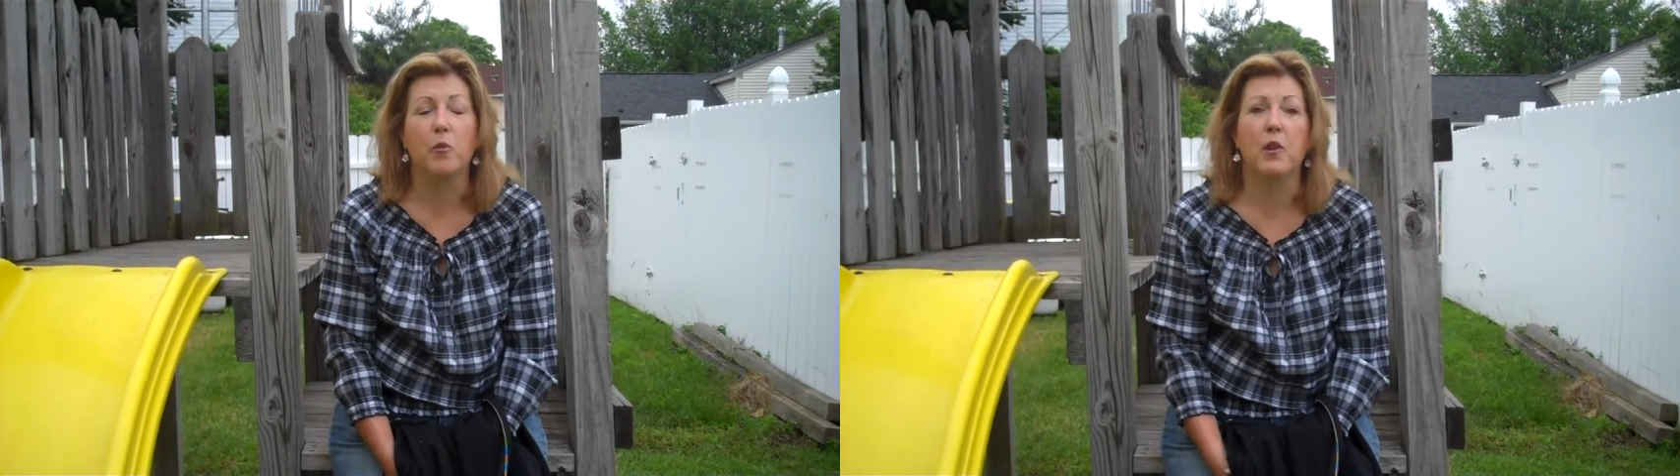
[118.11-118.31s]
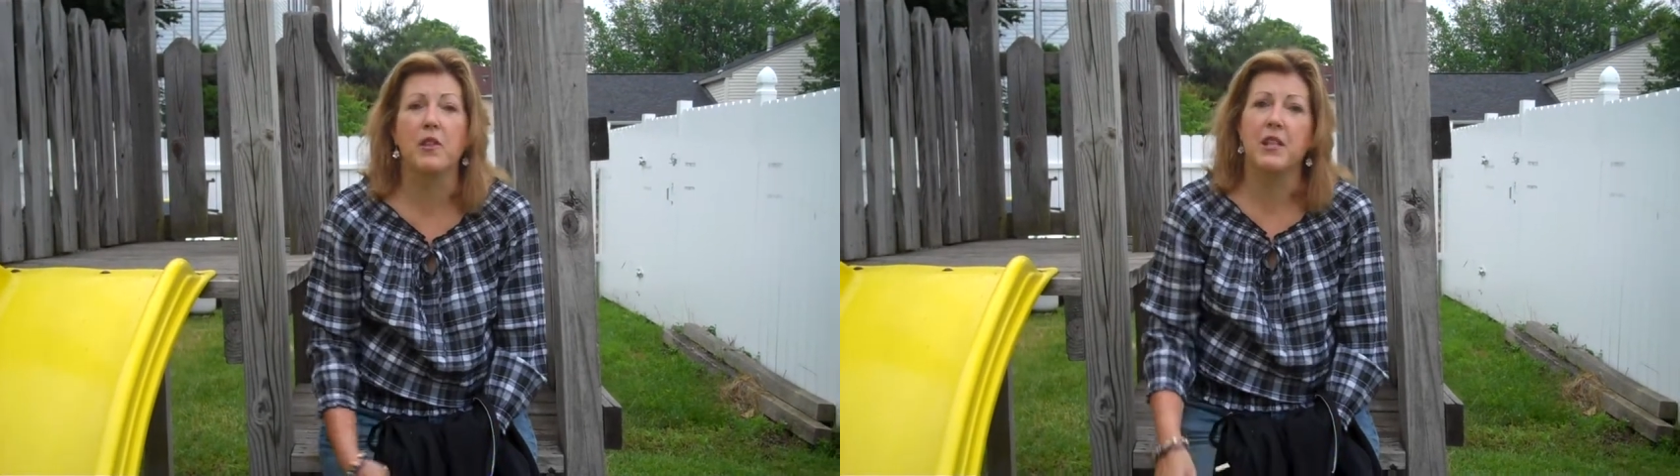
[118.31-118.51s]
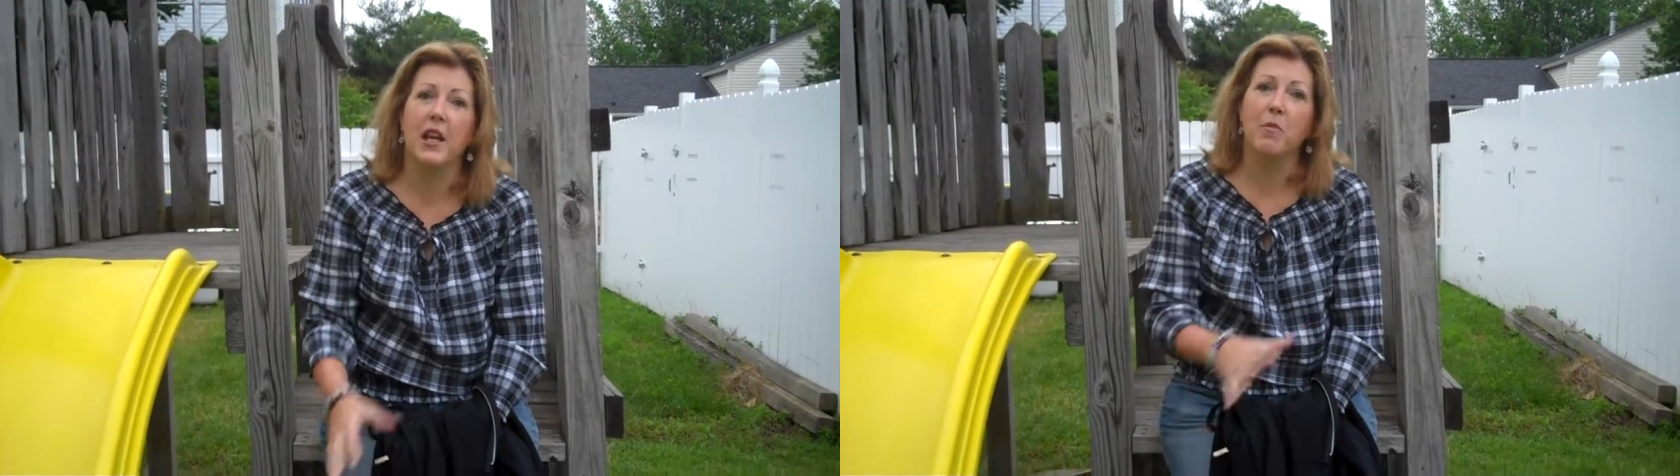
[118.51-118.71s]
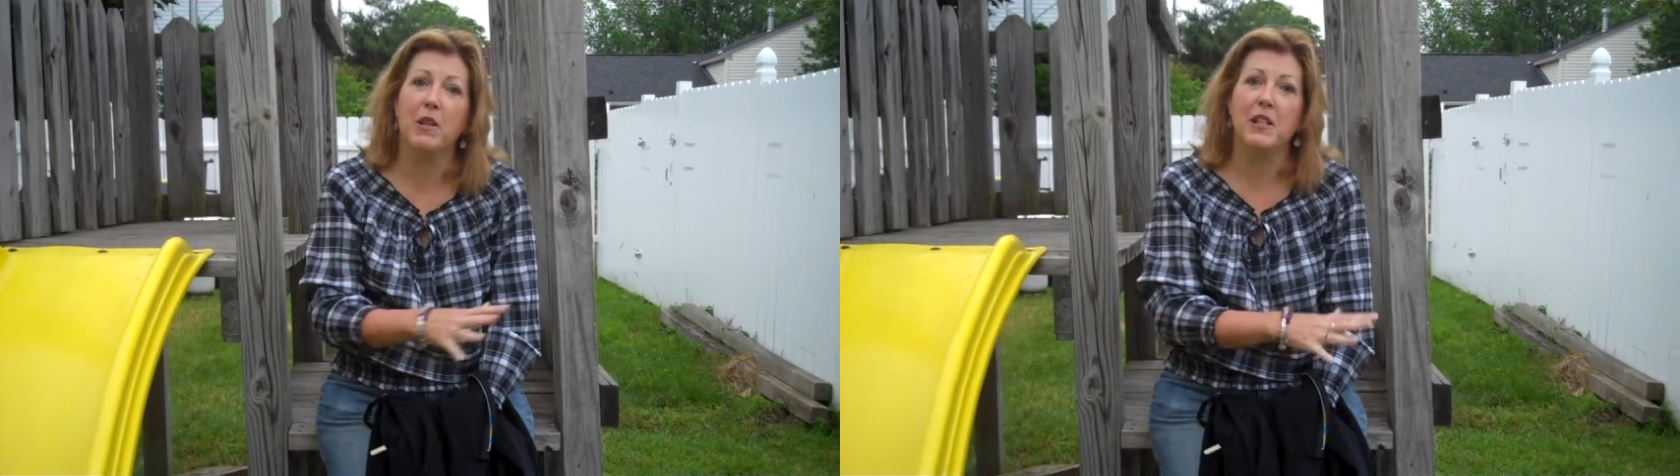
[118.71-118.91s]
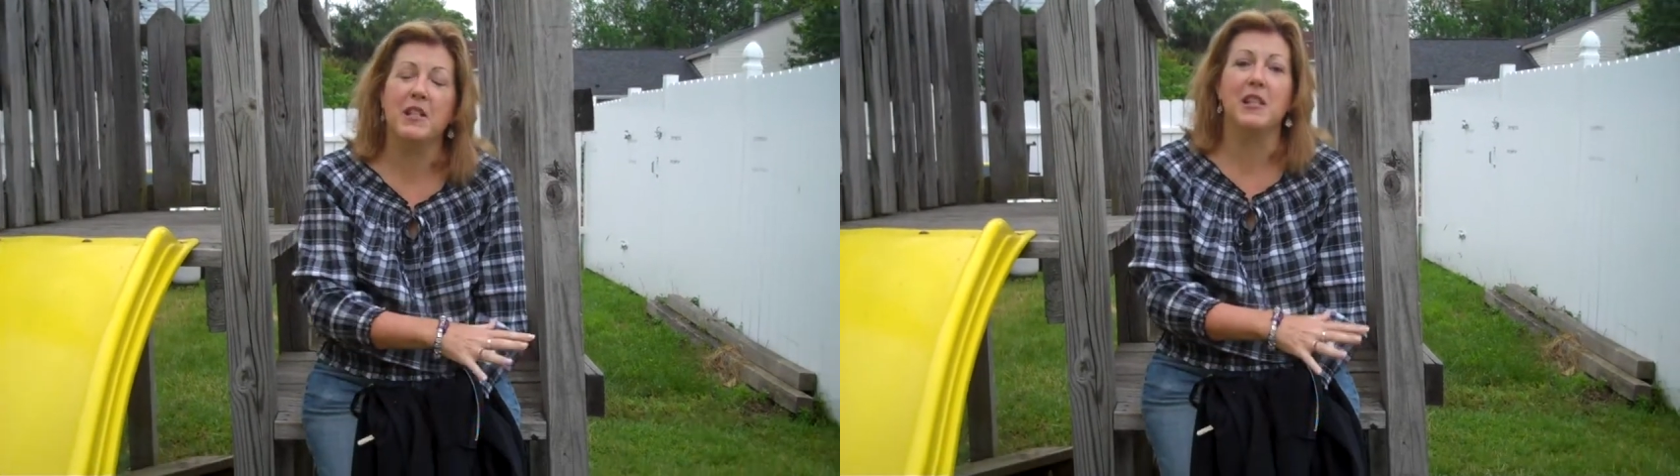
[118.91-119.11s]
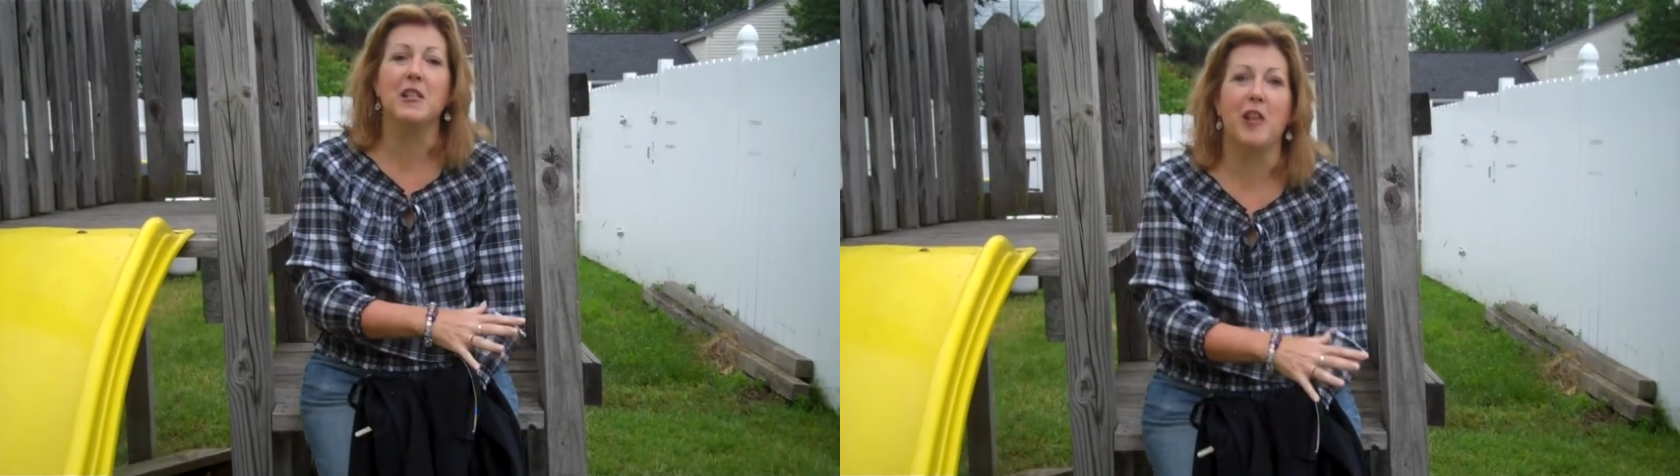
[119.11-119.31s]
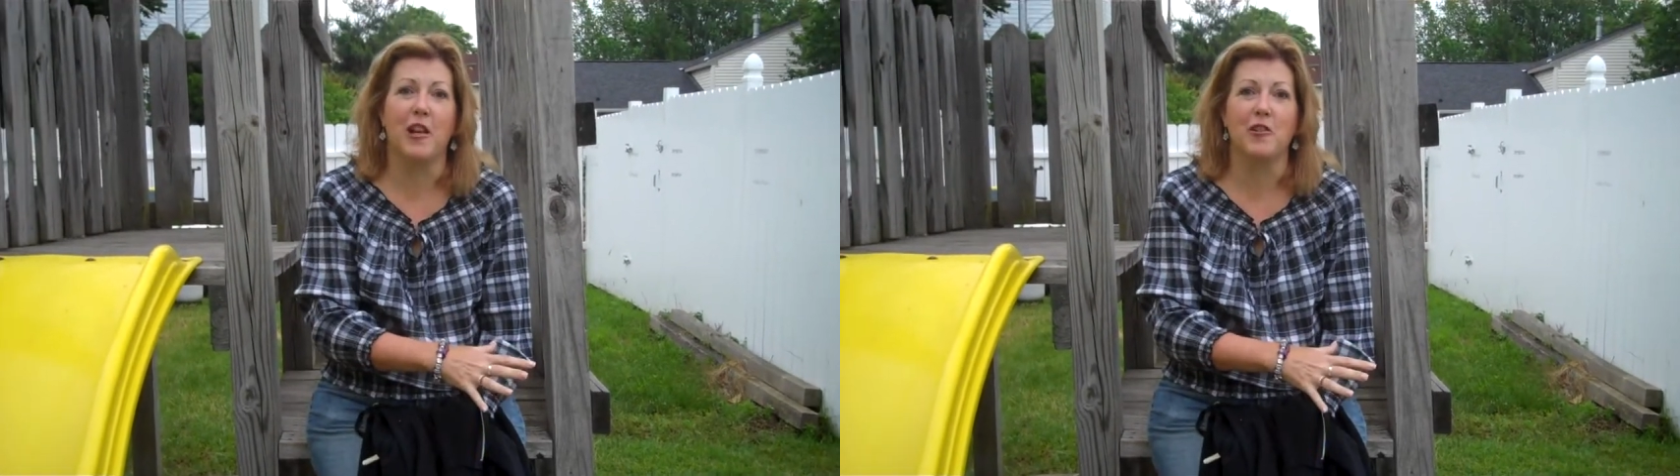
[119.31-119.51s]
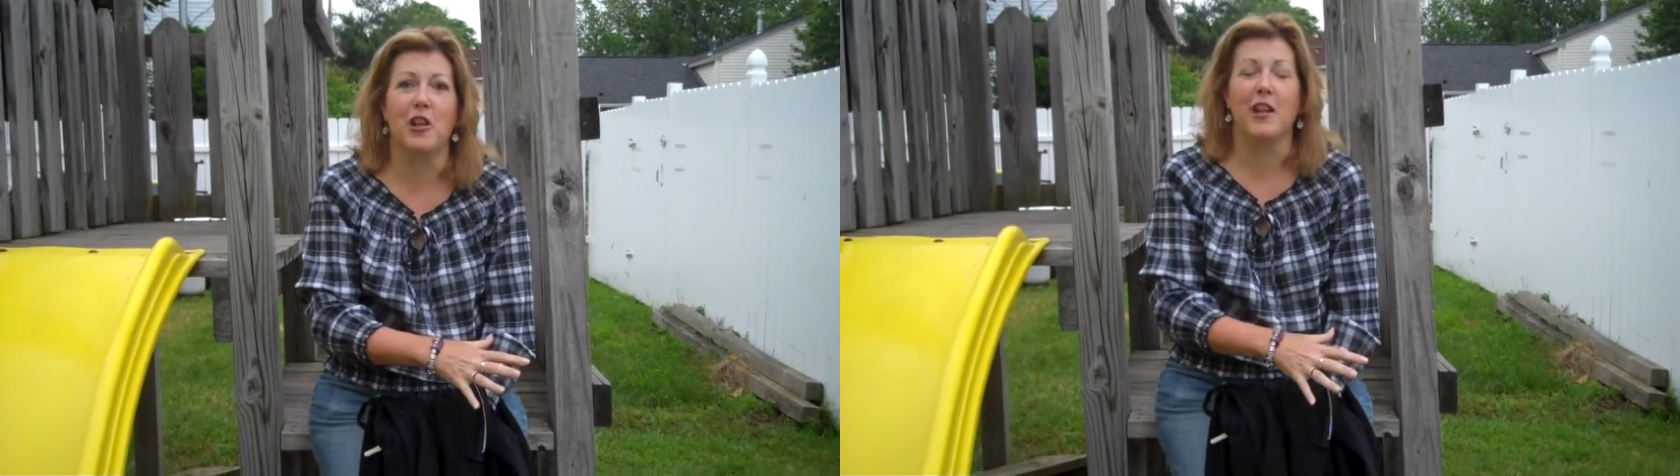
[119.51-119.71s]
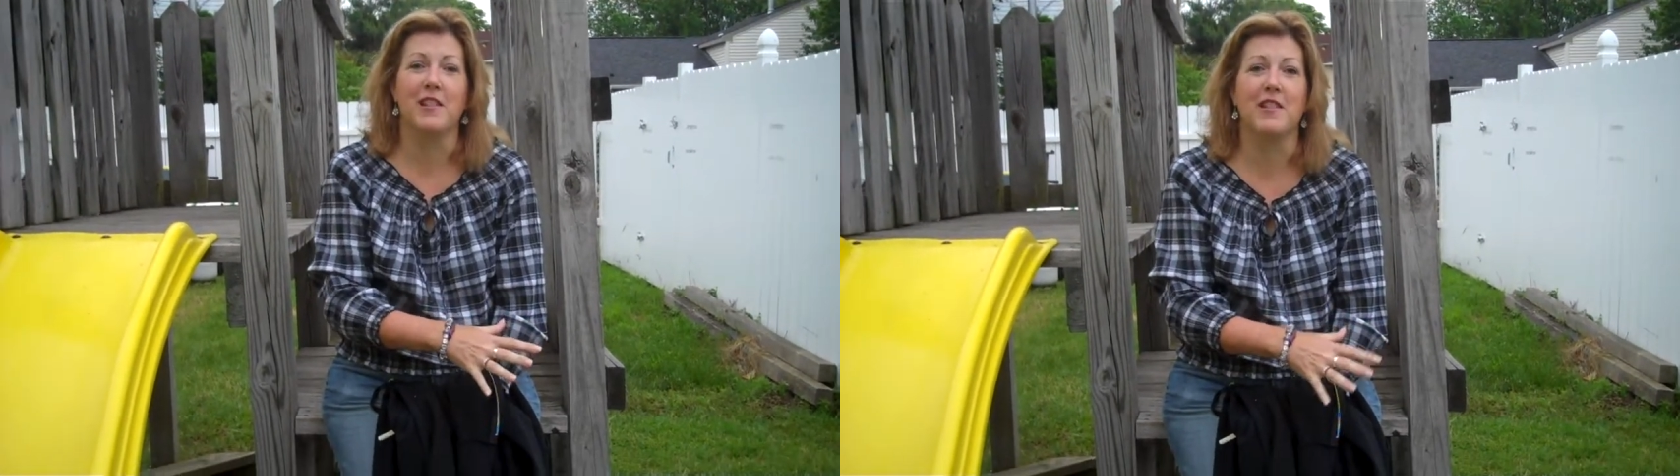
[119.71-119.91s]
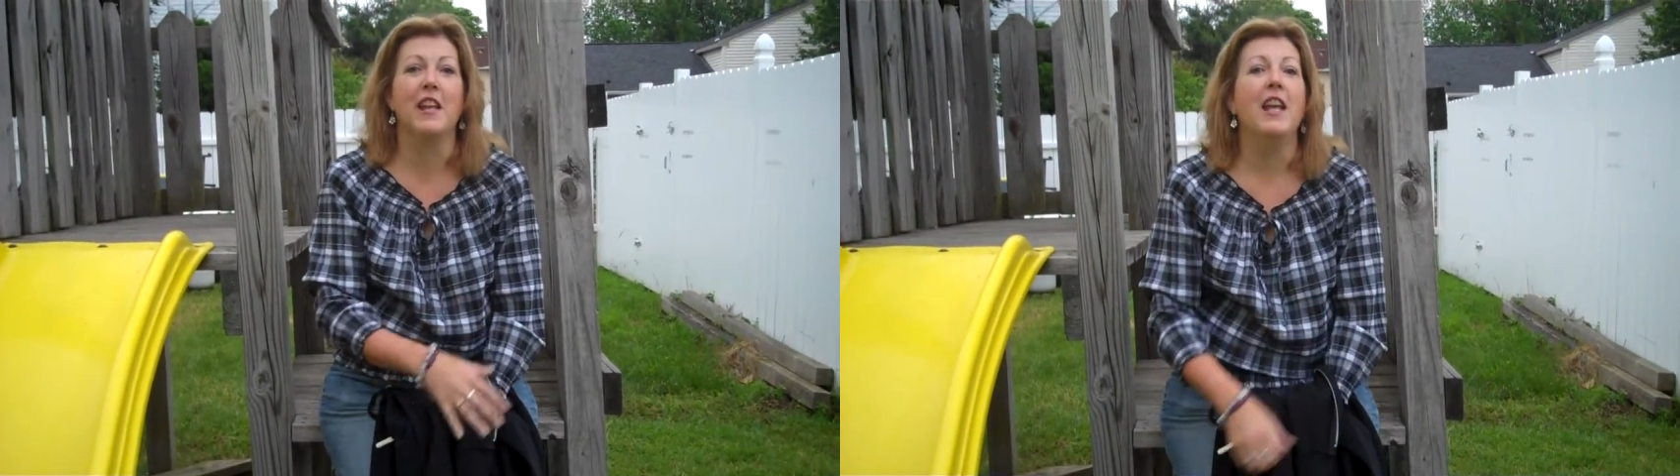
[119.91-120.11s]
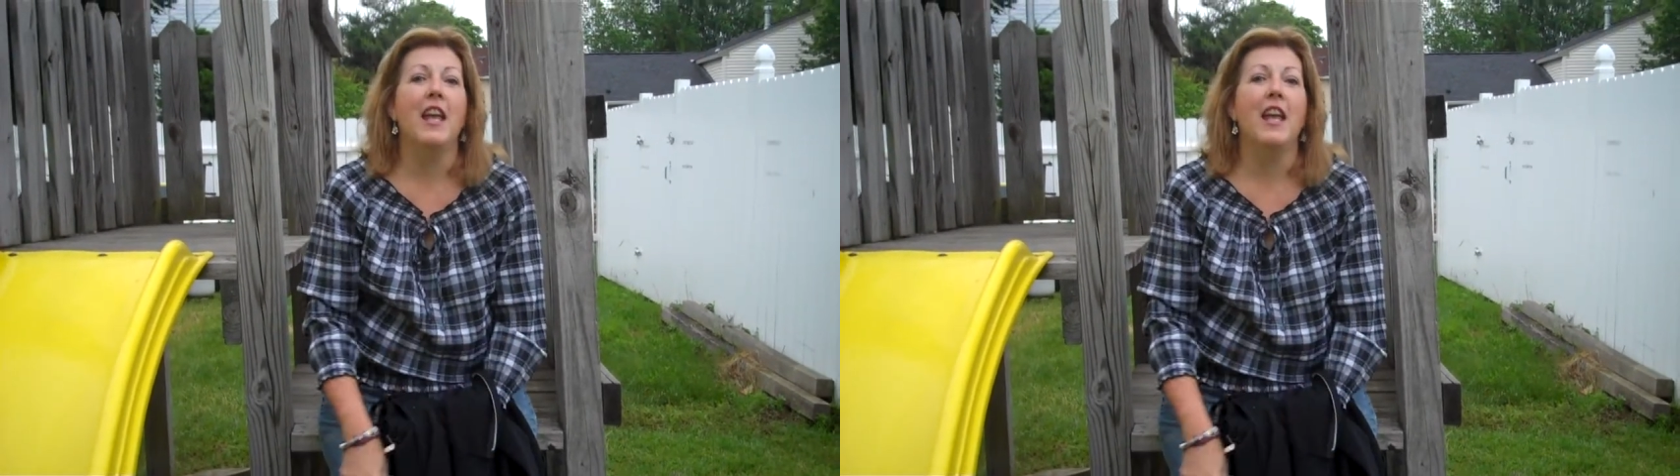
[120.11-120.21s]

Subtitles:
where the diabetes didn't touch us.